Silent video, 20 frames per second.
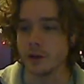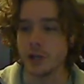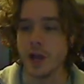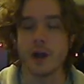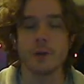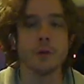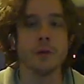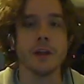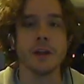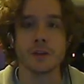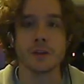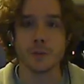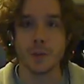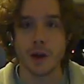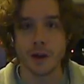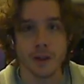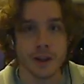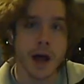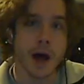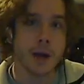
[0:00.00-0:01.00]
Chat Roulette is
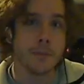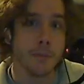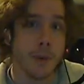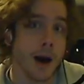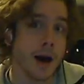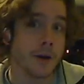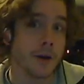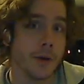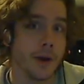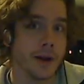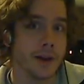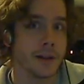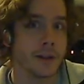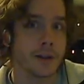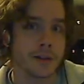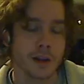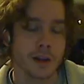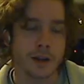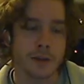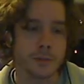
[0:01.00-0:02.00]
apparently not moderated.
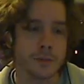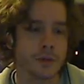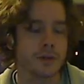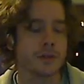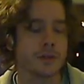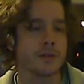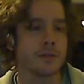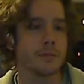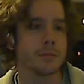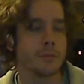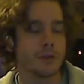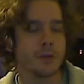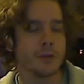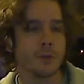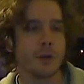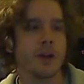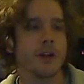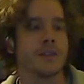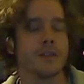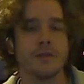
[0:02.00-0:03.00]
Stickam's
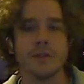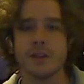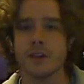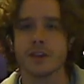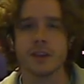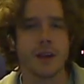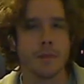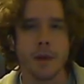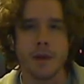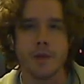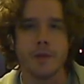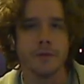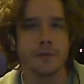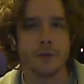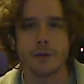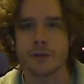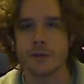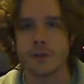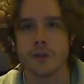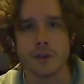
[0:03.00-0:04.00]
relative. This is, I mean, the
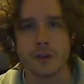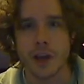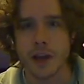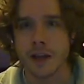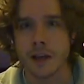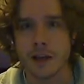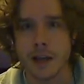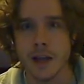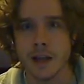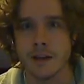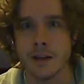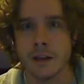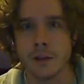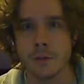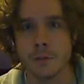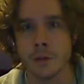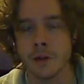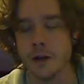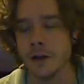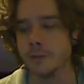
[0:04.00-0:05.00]
first or the second day that
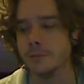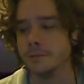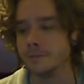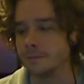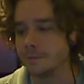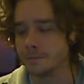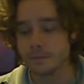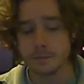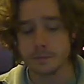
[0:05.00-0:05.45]
it's been up.